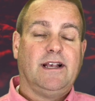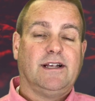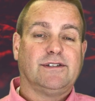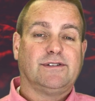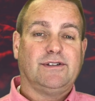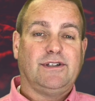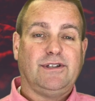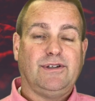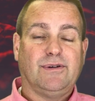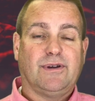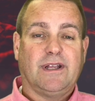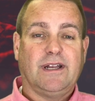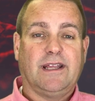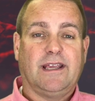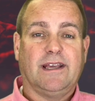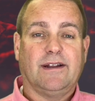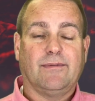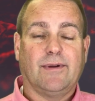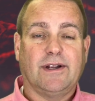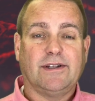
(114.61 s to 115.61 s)
so that you can
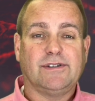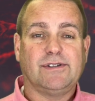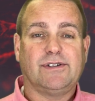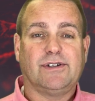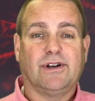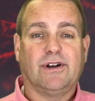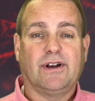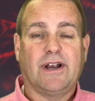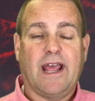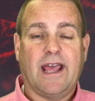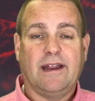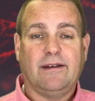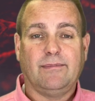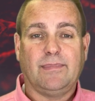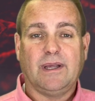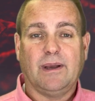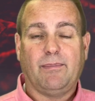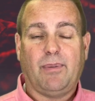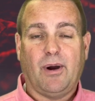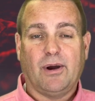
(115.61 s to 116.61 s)
get registered and
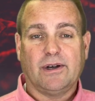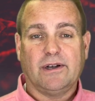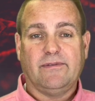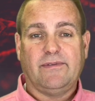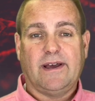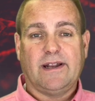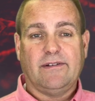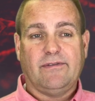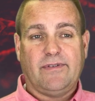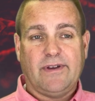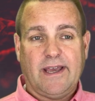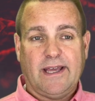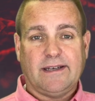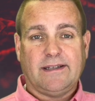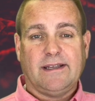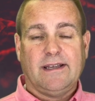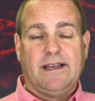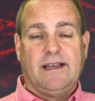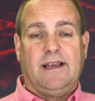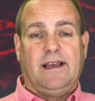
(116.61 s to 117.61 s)
be a part of that event.